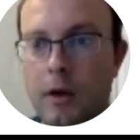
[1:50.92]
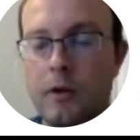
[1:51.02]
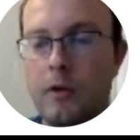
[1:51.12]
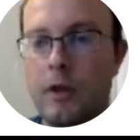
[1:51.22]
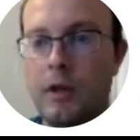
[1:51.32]

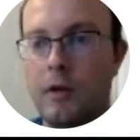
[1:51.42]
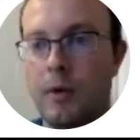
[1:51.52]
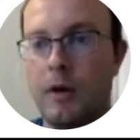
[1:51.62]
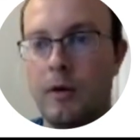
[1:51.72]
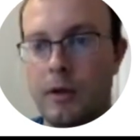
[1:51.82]
So think
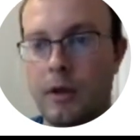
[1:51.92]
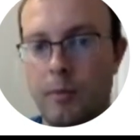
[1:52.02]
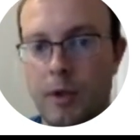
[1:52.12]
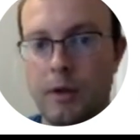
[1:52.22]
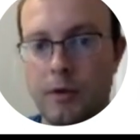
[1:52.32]
about what that
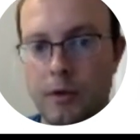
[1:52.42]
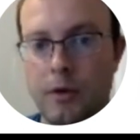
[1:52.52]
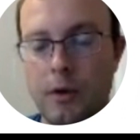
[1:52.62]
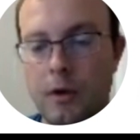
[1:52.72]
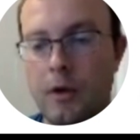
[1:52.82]
means.
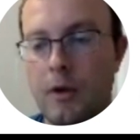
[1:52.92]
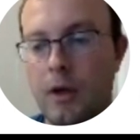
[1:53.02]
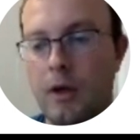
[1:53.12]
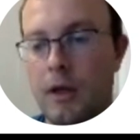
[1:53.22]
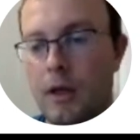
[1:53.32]

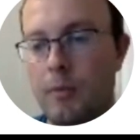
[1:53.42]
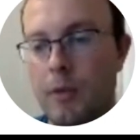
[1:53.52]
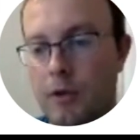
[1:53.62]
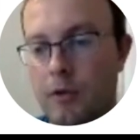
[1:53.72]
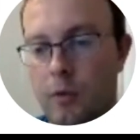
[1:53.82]
It
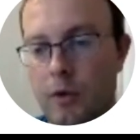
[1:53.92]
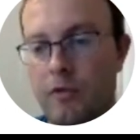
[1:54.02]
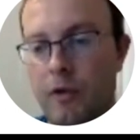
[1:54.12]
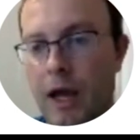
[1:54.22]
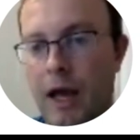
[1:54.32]
means we're
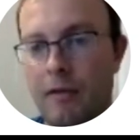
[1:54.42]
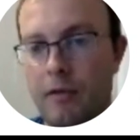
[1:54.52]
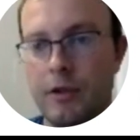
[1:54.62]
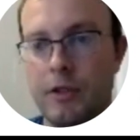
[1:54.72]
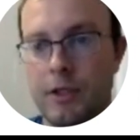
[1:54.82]

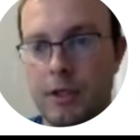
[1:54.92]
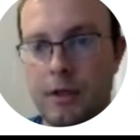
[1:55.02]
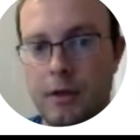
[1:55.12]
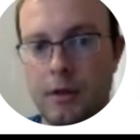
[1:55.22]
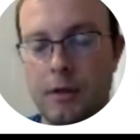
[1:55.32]

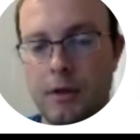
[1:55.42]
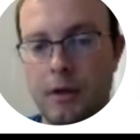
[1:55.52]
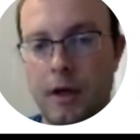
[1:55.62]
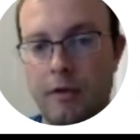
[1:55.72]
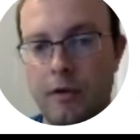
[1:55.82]
averaging
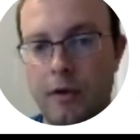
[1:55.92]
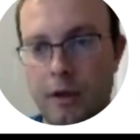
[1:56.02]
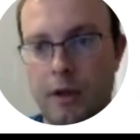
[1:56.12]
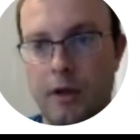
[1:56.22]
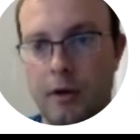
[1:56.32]

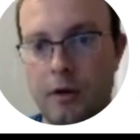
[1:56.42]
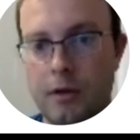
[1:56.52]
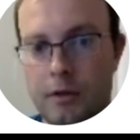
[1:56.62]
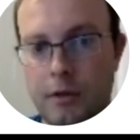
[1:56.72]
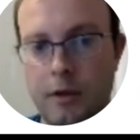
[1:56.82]
everything
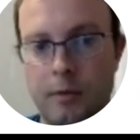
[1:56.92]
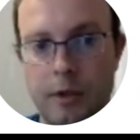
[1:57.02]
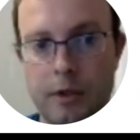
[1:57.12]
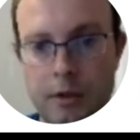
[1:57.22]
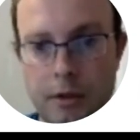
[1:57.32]
across our
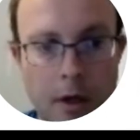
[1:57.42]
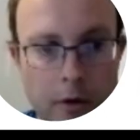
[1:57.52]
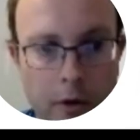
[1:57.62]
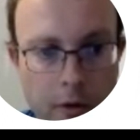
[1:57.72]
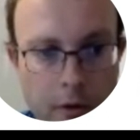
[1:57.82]
image.
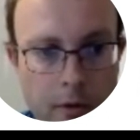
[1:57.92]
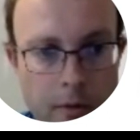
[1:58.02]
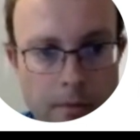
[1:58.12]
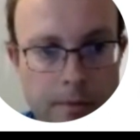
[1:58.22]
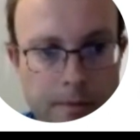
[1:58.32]

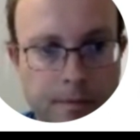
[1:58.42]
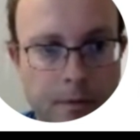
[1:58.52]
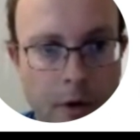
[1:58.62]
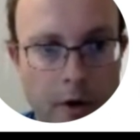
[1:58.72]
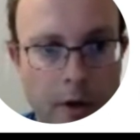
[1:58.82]
So
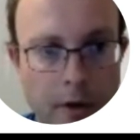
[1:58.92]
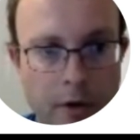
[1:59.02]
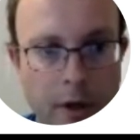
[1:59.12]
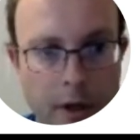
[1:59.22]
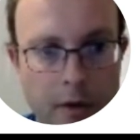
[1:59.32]
our
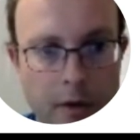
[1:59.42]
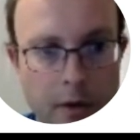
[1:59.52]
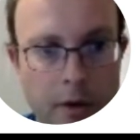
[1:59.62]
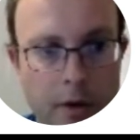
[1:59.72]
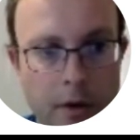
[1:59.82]
test
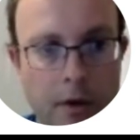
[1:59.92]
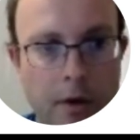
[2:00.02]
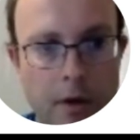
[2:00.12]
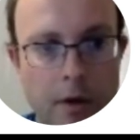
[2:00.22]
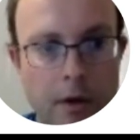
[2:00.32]
case,
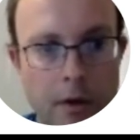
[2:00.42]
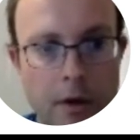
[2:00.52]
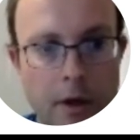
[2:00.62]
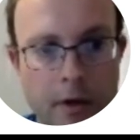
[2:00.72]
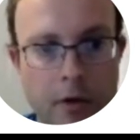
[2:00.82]

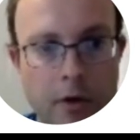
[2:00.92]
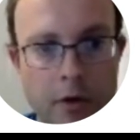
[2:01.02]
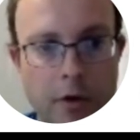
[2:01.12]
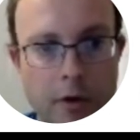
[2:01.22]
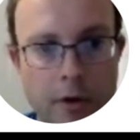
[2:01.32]
let's
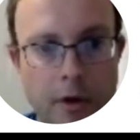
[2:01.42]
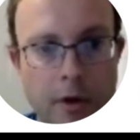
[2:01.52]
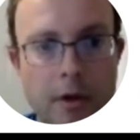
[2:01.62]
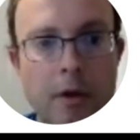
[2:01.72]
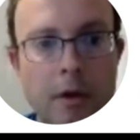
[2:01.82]
consider
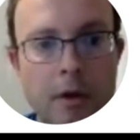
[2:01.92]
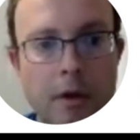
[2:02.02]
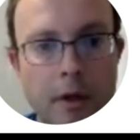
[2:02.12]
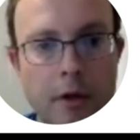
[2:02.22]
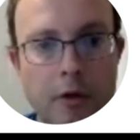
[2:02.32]
the
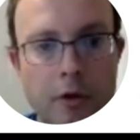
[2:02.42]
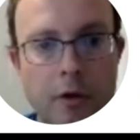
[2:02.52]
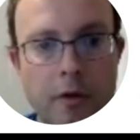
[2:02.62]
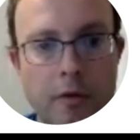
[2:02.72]
issue